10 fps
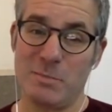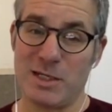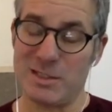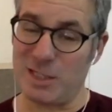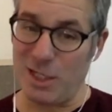
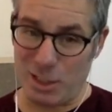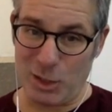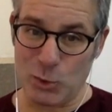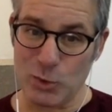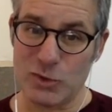Because
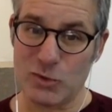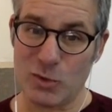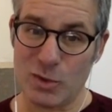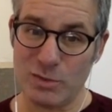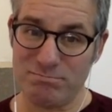a good
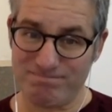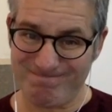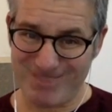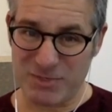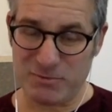sword,
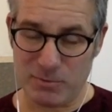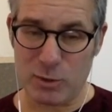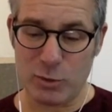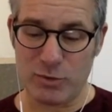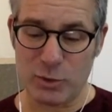
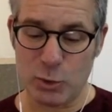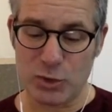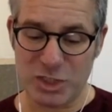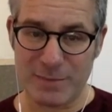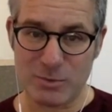a
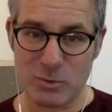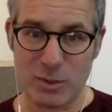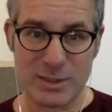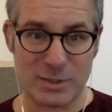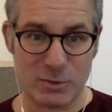good shaped
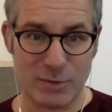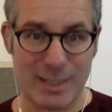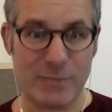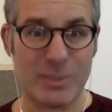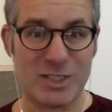sword is
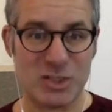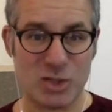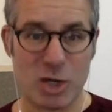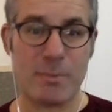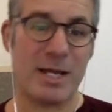great when it's
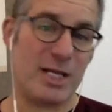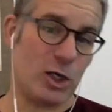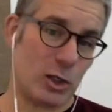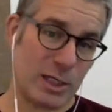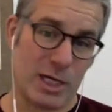sharp and
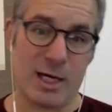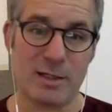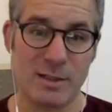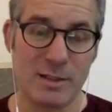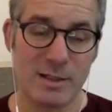it'll
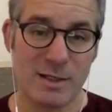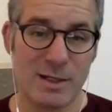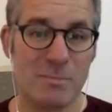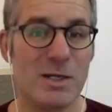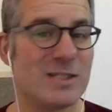cut.
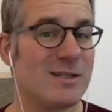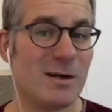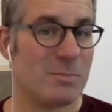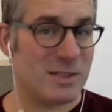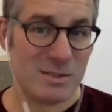But it's
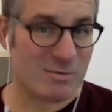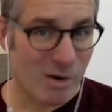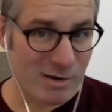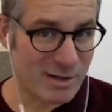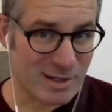not a piece of
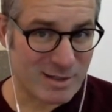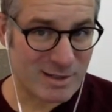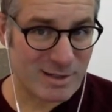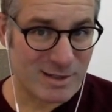art yet.